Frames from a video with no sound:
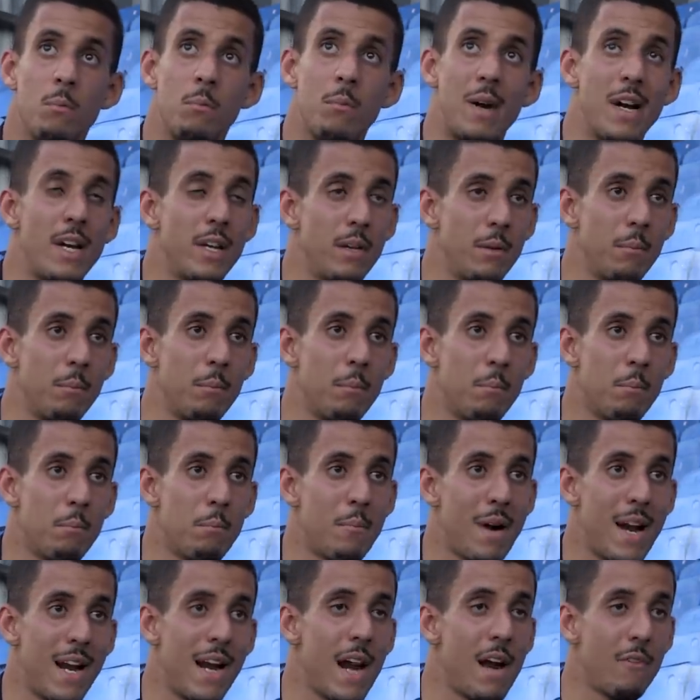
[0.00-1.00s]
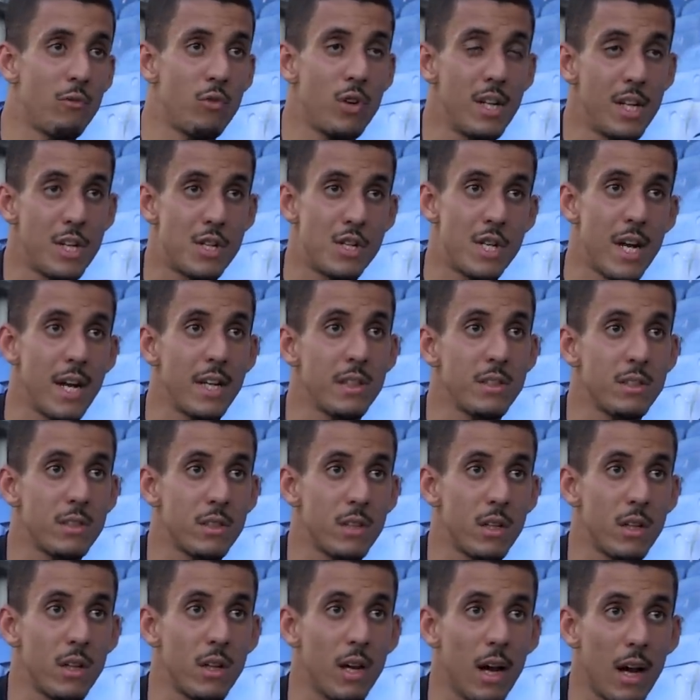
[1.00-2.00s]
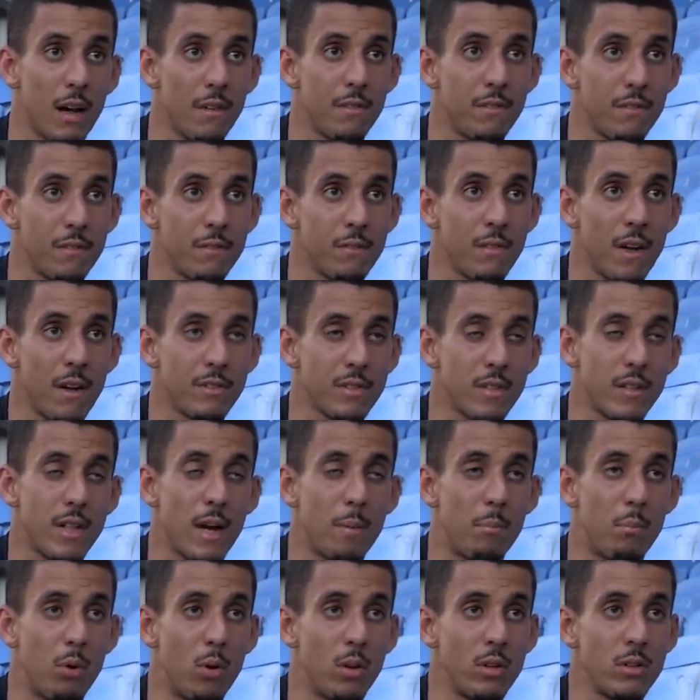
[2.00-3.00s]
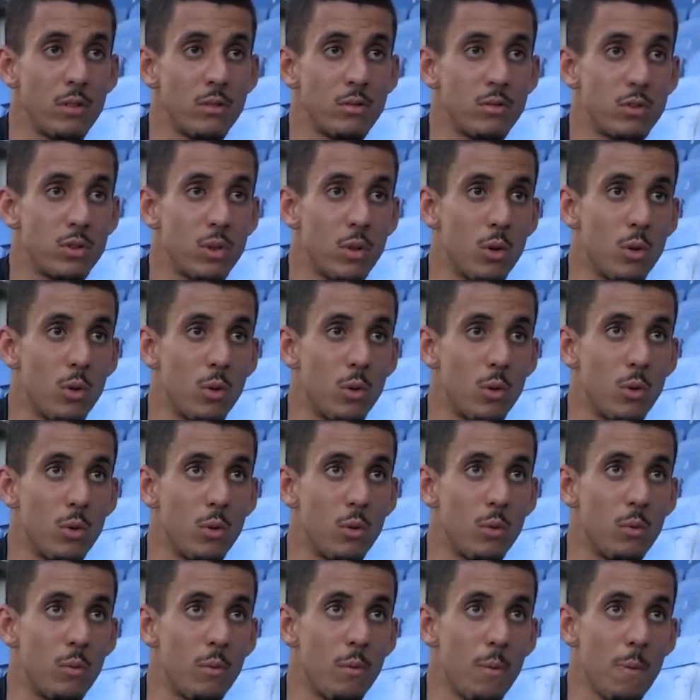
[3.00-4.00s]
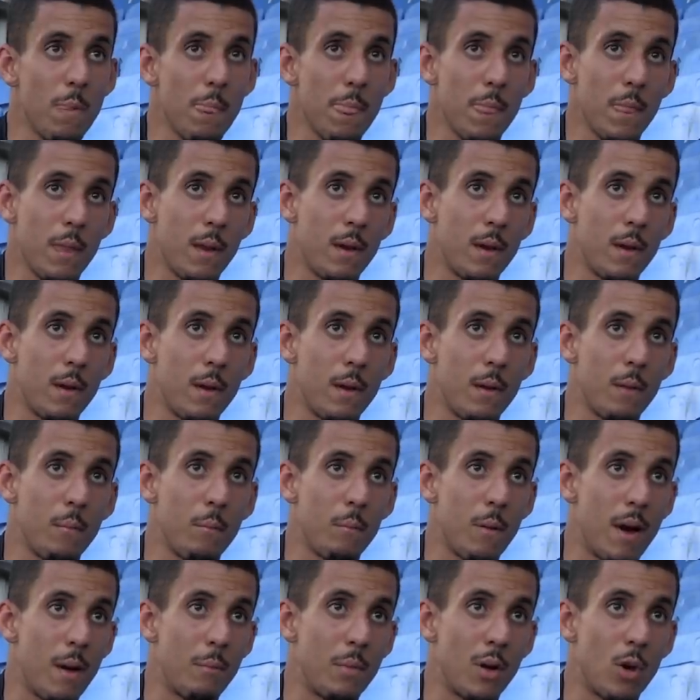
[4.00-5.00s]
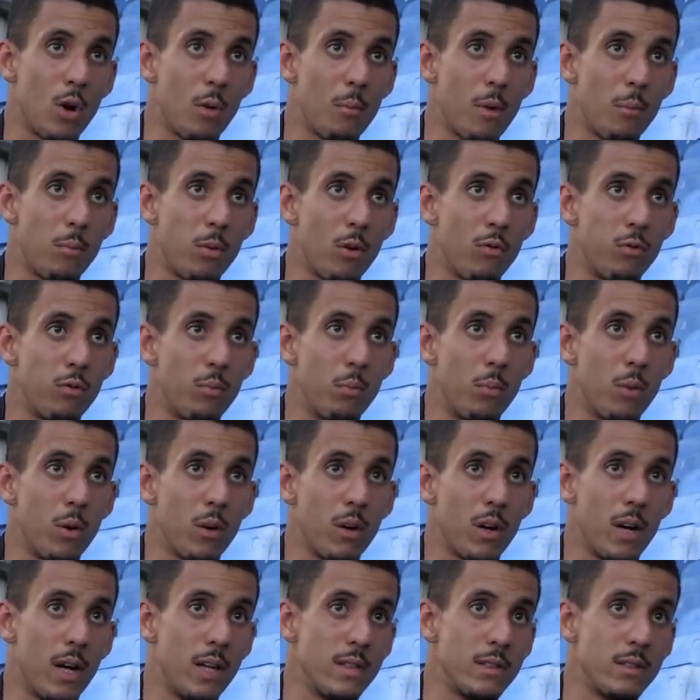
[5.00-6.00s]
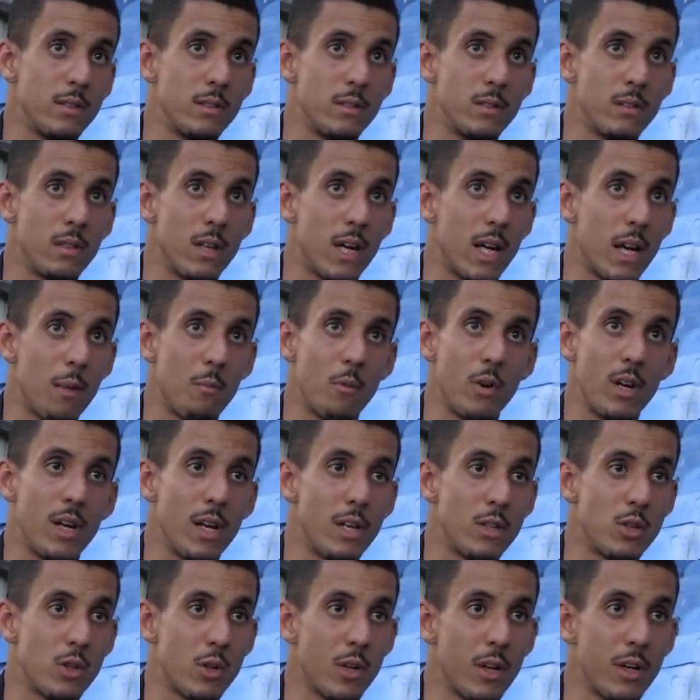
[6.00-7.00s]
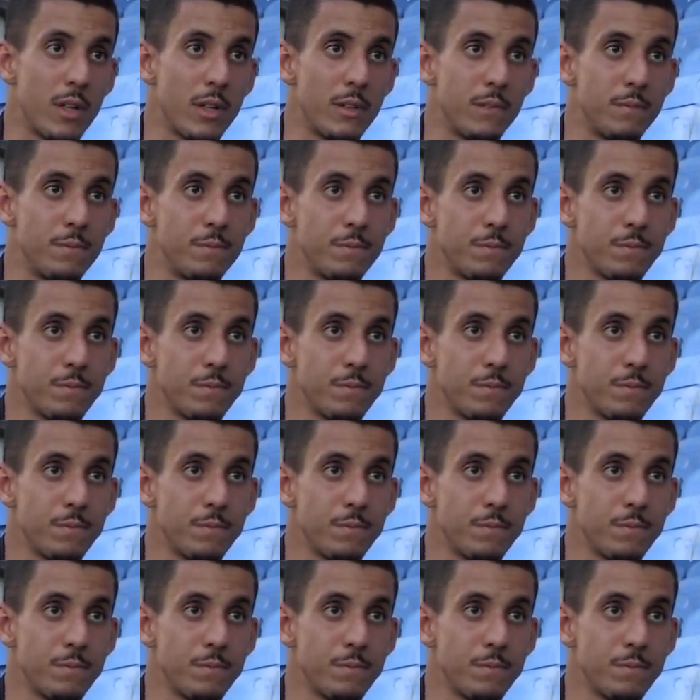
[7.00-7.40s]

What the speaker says: my life really changed after that point. So I become a pro footballer and I'm really enjoying it.